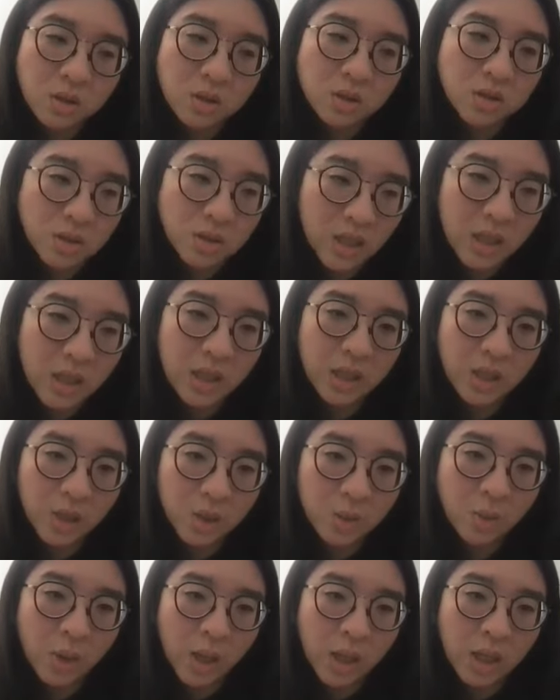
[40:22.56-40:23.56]
Because
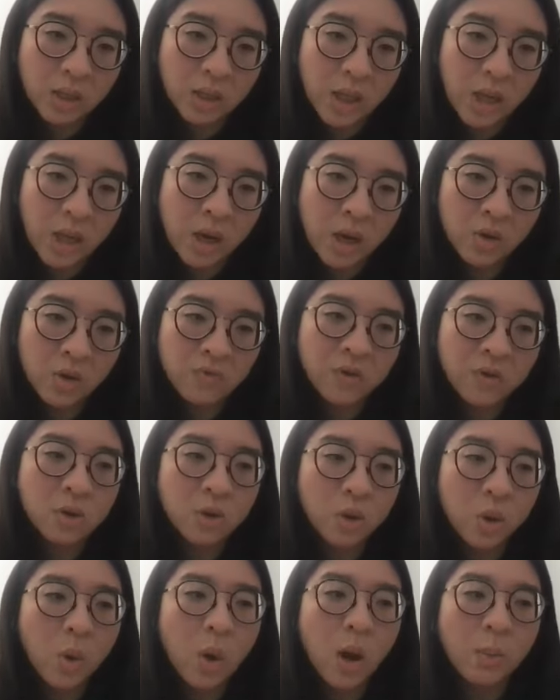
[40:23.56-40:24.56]
like right now,
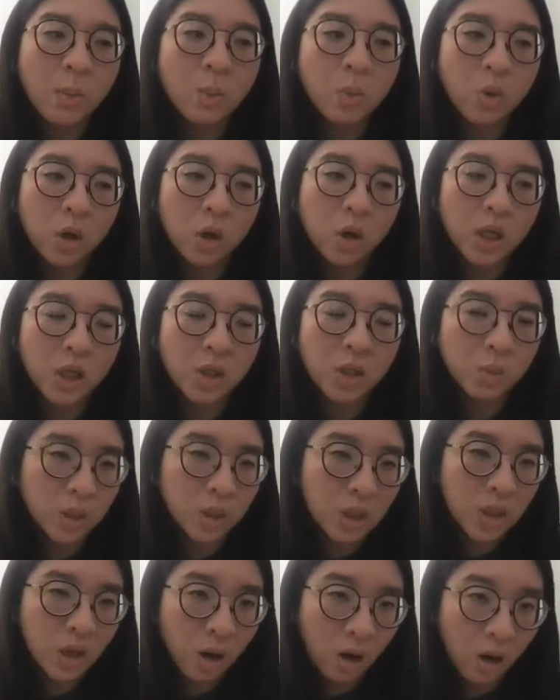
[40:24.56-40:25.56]
even though I'm working
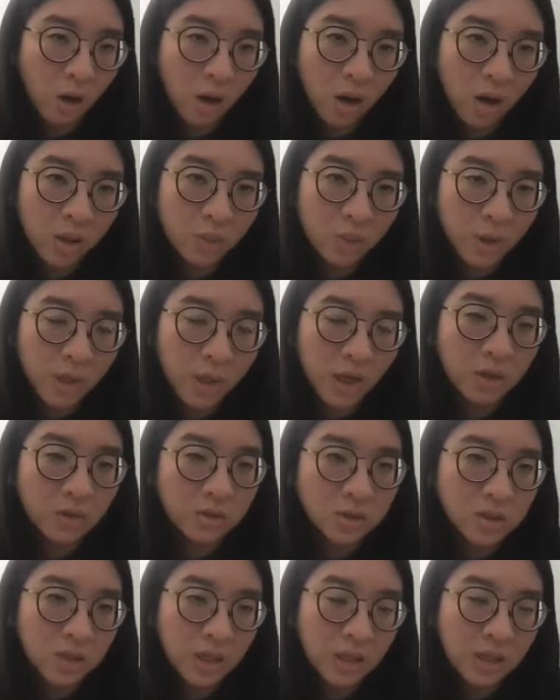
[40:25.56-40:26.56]
really hard, but
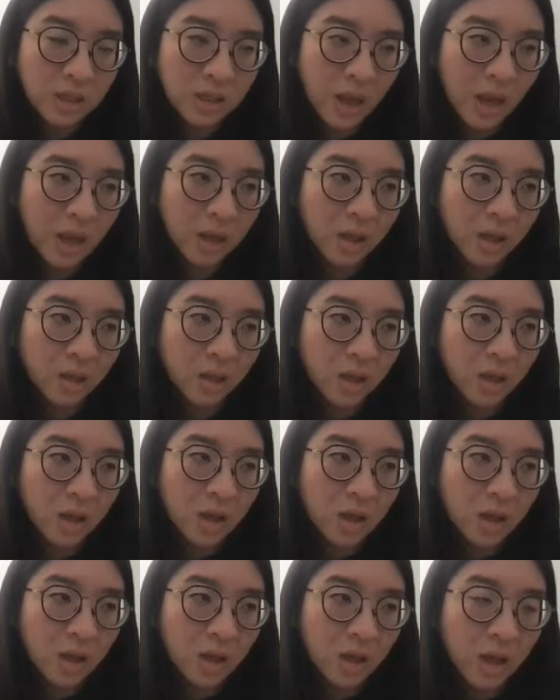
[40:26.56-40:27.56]
I'd say that
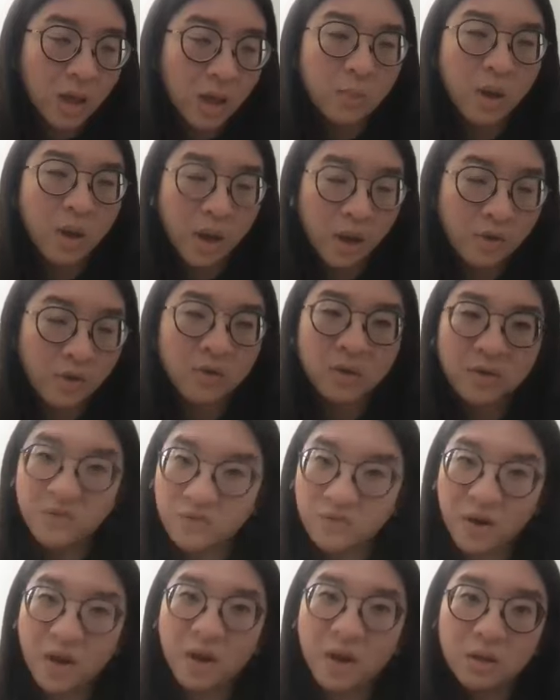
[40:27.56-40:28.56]
I'm
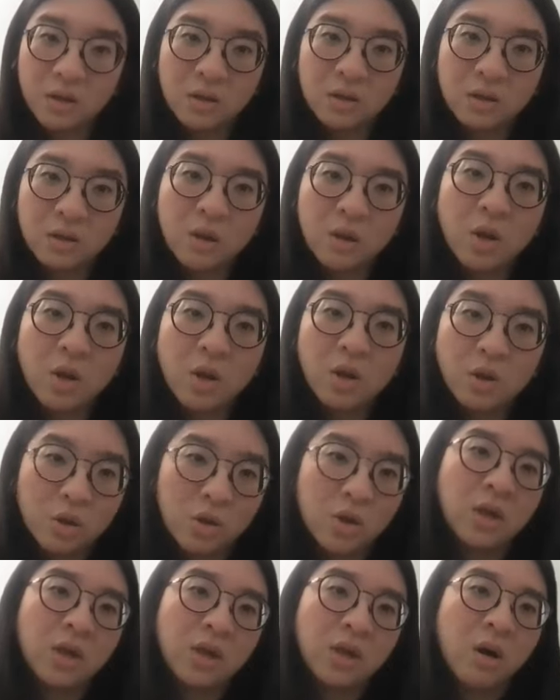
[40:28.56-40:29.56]
having fun
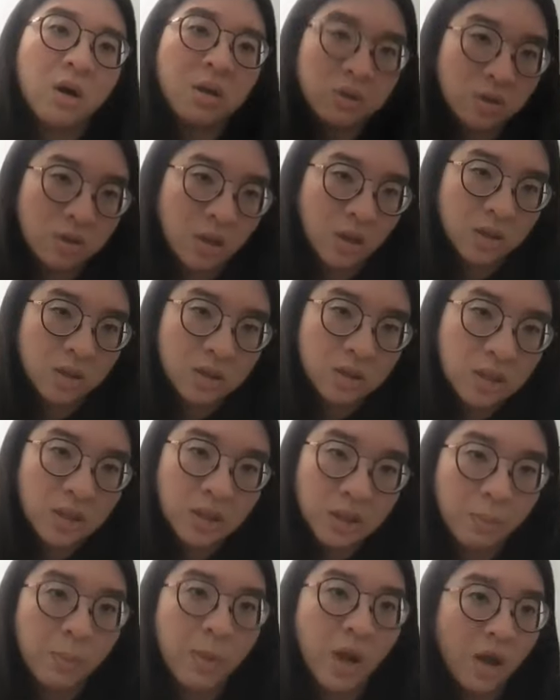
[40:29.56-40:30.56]
learning
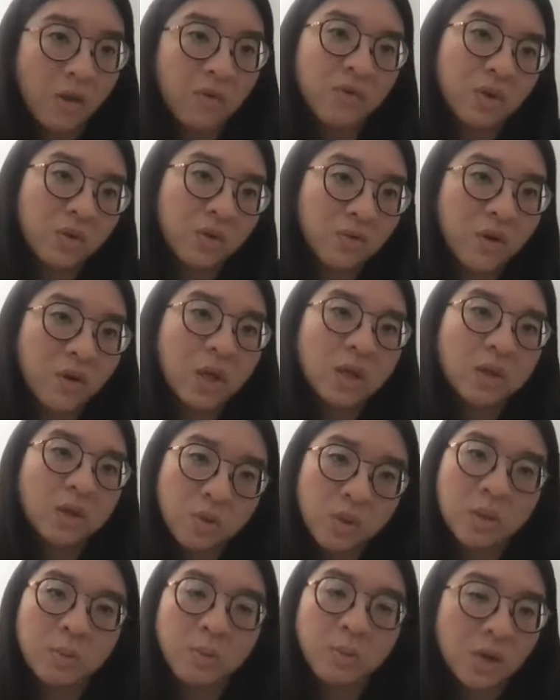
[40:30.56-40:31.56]
orthodontic and I'm having
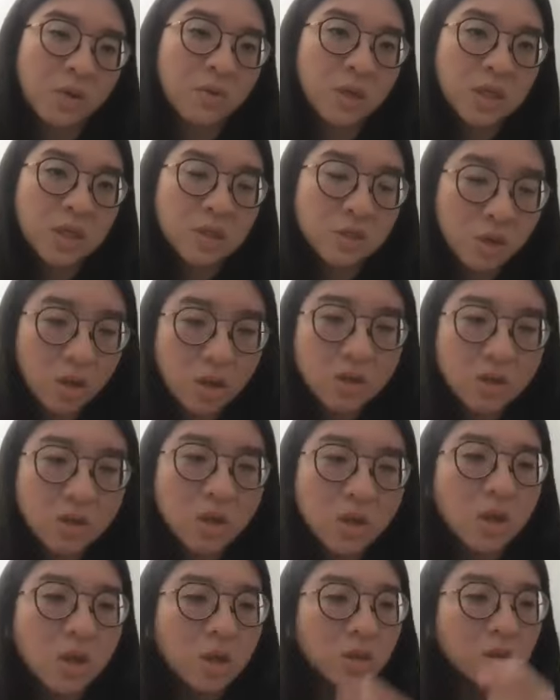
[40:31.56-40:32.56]
fun doing my
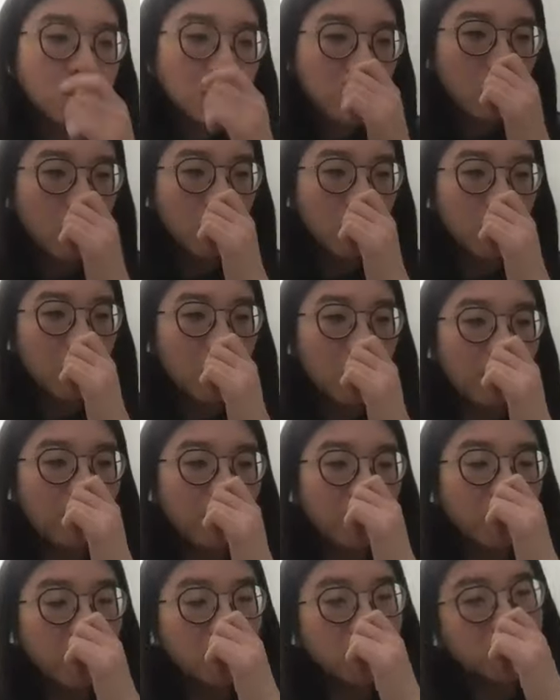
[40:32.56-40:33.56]
research. So
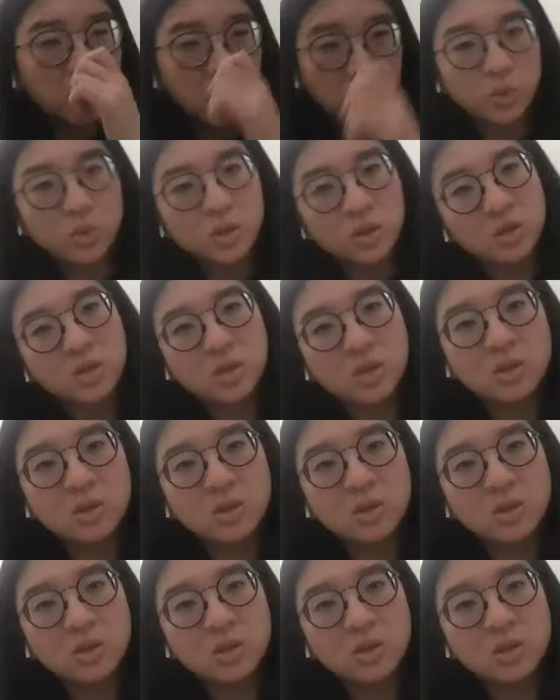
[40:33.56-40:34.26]
if you're doing